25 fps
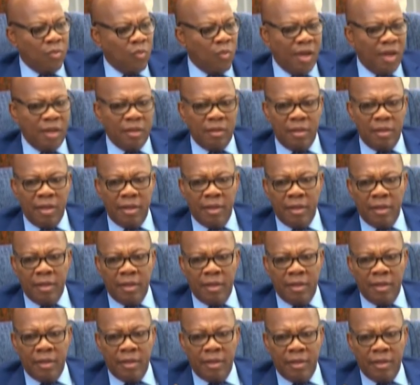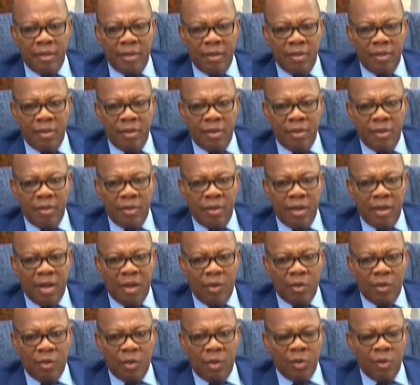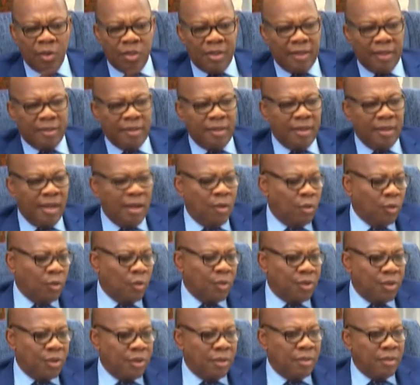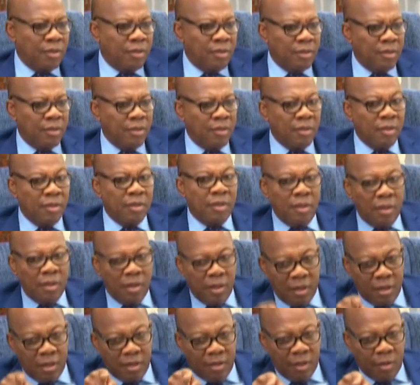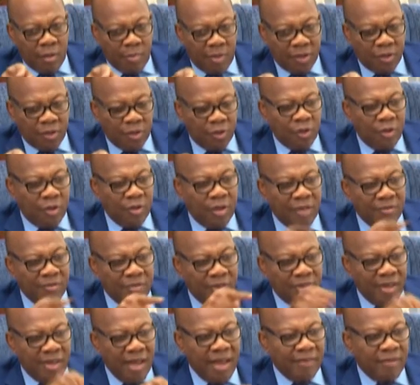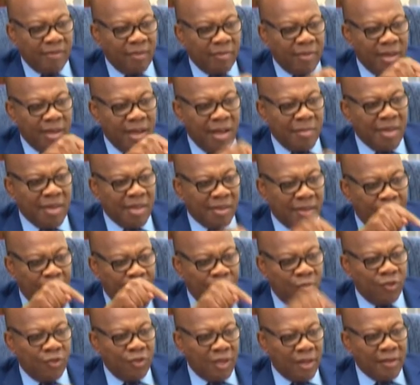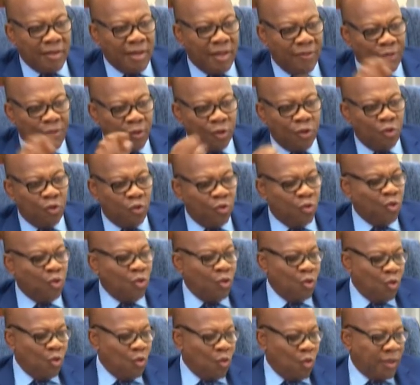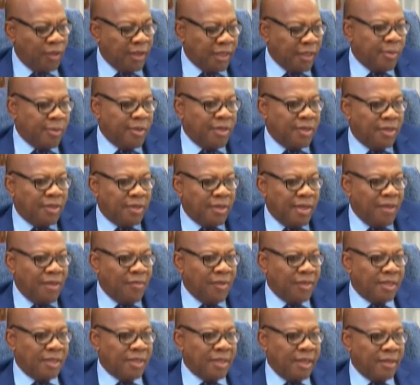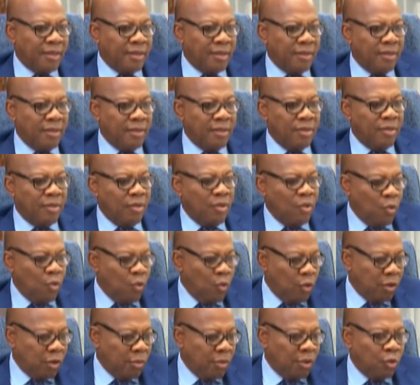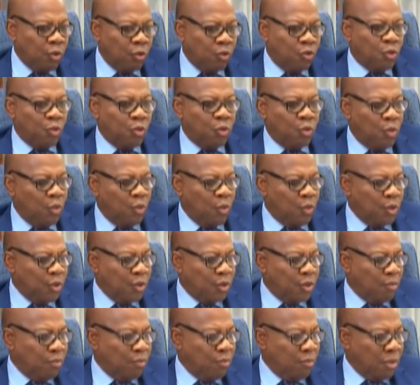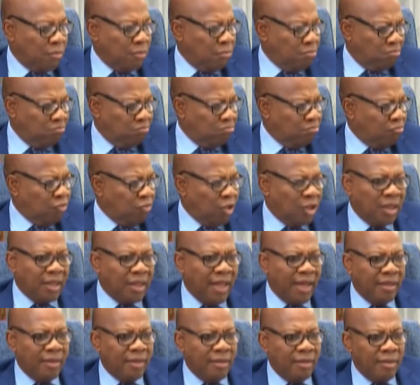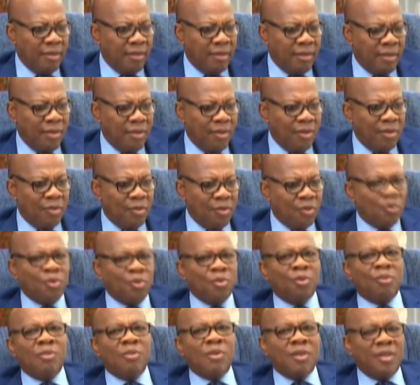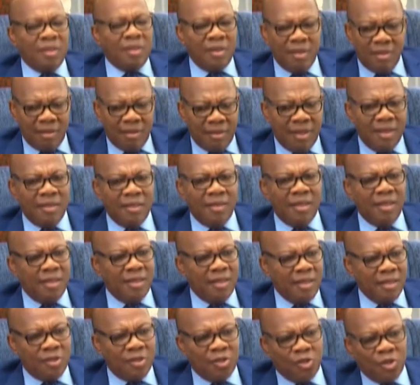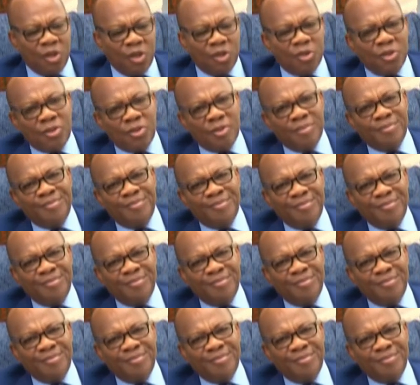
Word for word: when uh, our law started, how old was he? He, the Obasanjo, like, retired from the army as a full general at 42. What experience did he have when he started? What about Ojukwu, who was 29? So it's just